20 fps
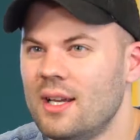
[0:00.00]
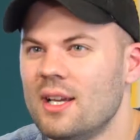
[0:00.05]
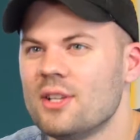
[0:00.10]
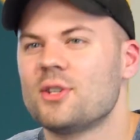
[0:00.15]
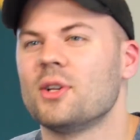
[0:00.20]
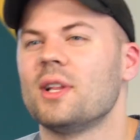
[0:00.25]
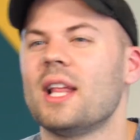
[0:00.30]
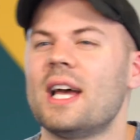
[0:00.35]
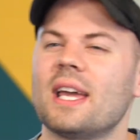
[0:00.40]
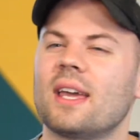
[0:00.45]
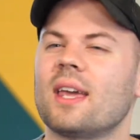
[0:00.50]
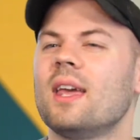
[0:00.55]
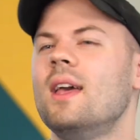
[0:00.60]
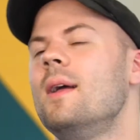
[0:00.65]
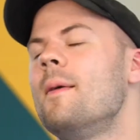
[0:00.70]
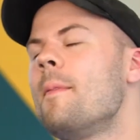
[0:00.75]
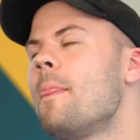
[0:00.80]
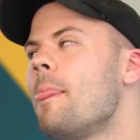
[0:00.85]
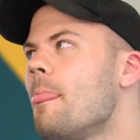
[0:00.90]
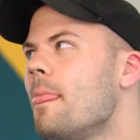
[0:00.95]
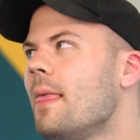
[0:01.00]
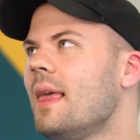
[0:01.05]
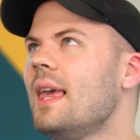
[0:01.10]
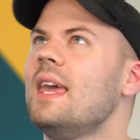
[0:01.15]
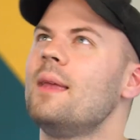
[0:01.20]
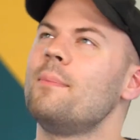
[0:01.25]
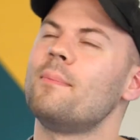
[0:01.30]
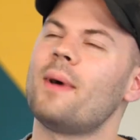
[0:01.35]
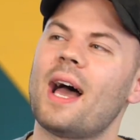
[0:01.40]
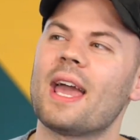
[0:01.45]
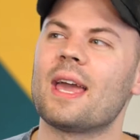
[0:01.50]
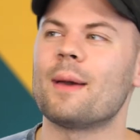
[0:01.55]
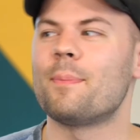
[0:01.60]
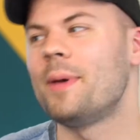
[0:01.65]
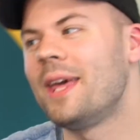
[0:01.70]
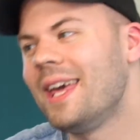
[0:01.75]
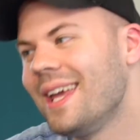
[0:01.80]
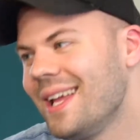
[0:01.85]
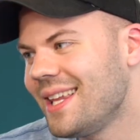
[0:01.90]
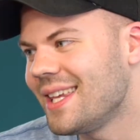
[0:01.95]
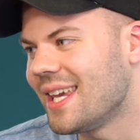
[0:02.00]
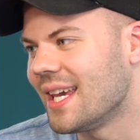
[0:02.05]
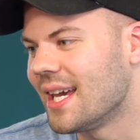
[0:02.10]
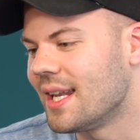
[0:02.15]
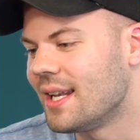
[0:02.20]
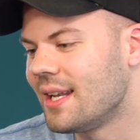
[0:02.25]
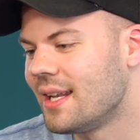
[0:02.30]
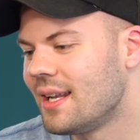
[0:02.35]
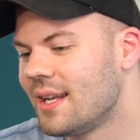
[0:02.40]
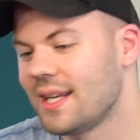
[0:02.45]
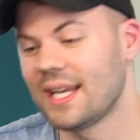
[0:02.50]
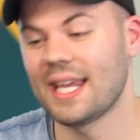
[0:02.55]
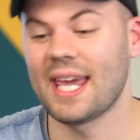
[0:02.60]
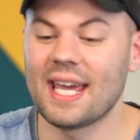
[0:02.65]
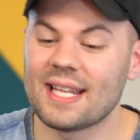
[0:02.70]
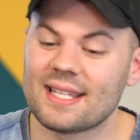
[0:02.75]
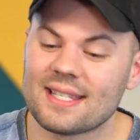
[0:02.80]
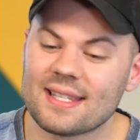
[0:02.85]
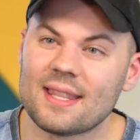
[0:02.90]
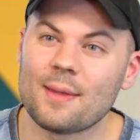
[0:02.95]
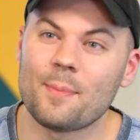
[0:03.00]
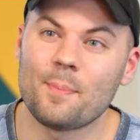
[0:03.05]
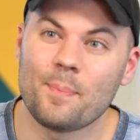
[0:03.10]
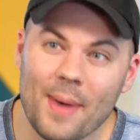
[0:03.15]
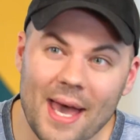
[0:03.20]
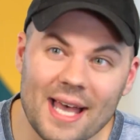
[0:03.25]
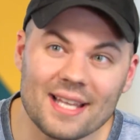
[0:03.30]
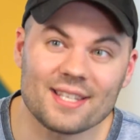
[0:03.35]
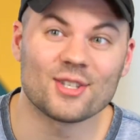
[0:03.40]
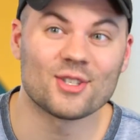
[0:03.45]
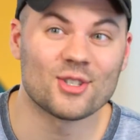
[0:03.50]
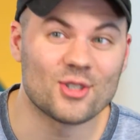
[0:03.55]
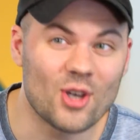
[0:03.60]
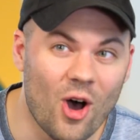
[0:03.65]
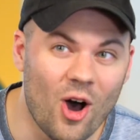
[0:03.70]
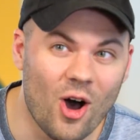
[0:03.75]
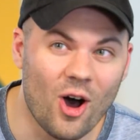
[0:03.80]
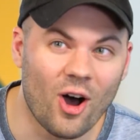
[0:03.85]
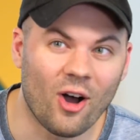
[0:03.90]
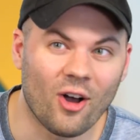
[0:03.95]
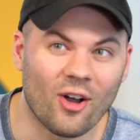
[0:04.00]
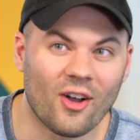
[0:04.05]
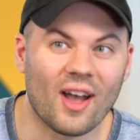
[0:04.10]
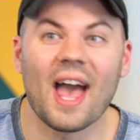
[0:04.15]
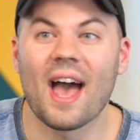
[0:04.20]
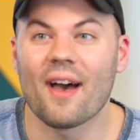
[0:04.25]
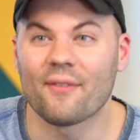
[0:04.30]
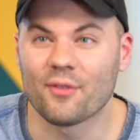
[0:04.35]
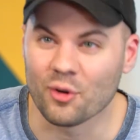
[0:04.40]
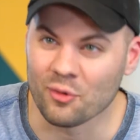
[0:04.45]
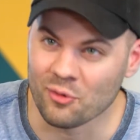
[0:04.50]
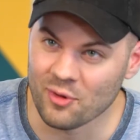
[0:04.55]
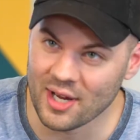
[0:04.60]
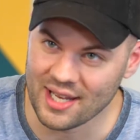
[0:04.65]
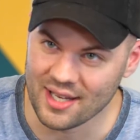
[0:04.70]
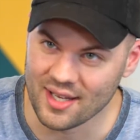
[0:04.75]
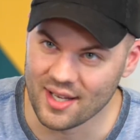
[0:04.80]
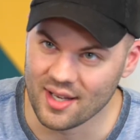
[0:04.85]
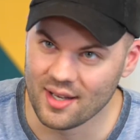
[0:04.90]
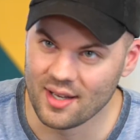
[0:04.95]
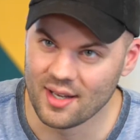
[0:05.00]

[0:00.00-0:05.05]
So like, in my opinion, it's the best song ever written.